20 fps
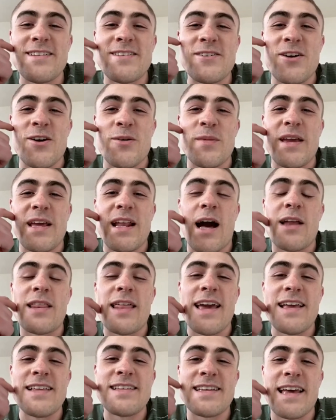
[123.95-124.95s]
Do you know what I mean? I'd
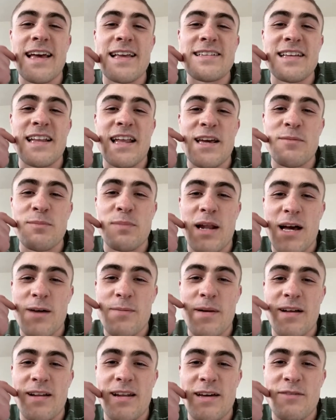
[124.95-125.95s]
hate to get to like black
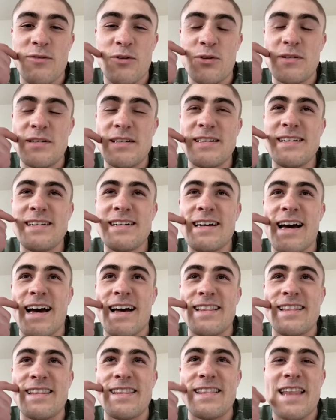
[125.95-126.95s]
belt level
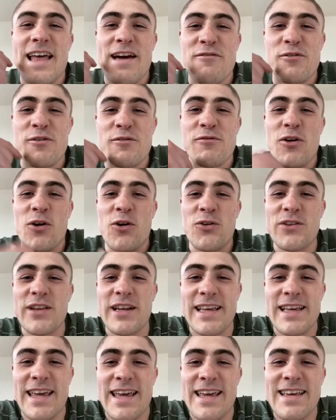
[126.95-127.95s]
and never have rolled
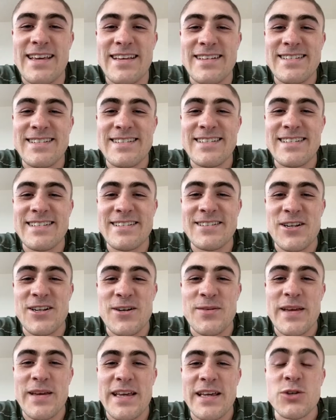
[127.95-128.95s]
in a gi. Do you know
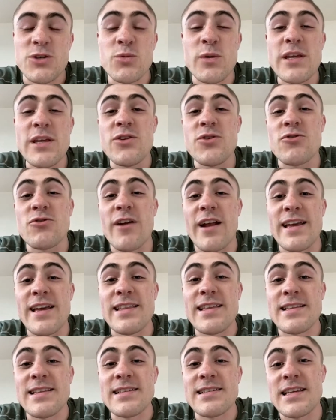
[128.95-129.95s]
what I mean? Because we do
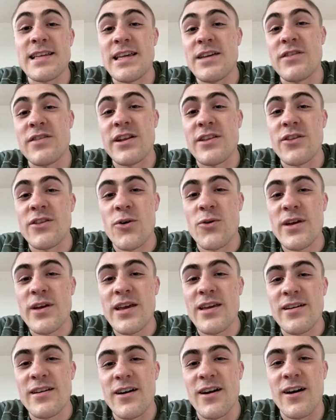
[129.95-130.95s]
gradings even in no gi
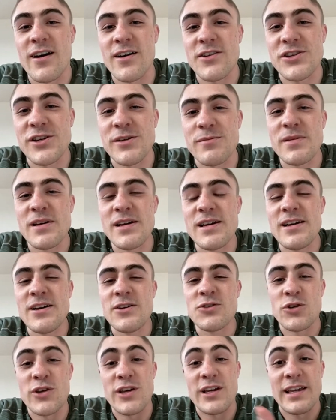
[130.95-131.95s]
at our gym,
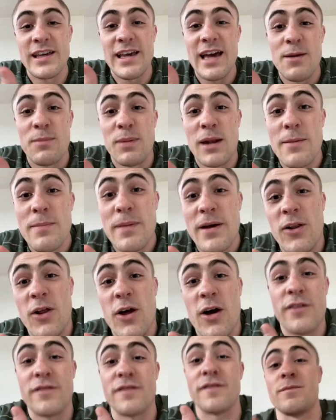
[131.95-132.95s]
so you can get a black belt
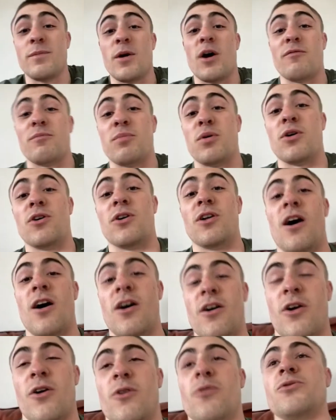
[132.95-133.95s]
off Paul,
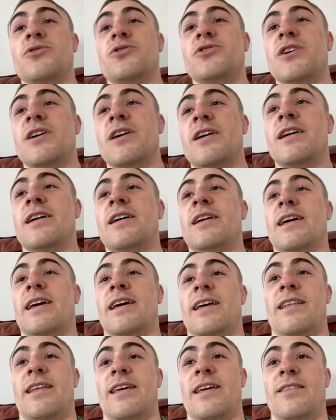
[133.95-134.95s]
our coach,
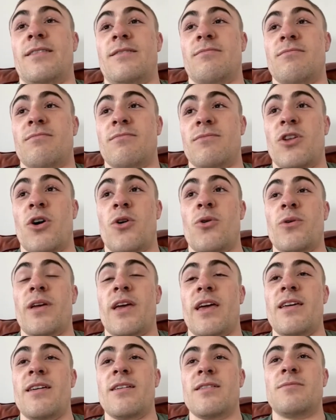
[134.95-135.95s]
in no
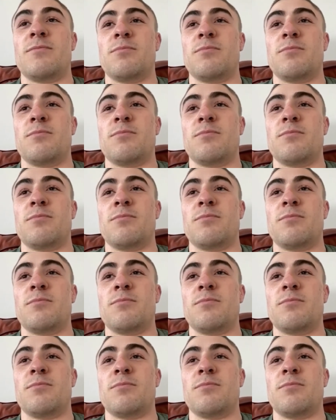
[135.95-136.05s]
gi.